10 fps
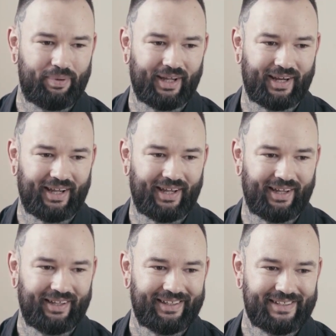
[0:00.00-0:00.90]

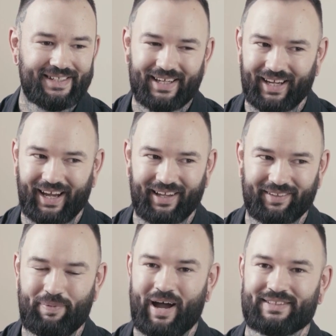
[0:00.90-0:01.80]
but yeah,
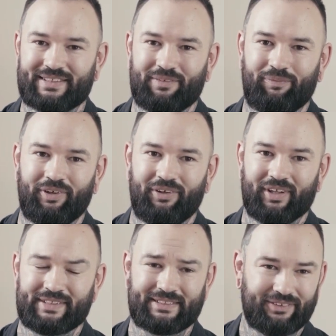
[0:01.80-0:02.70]
other parts of the world
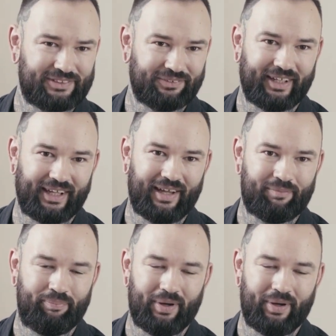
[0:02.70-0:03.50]
are still doing it,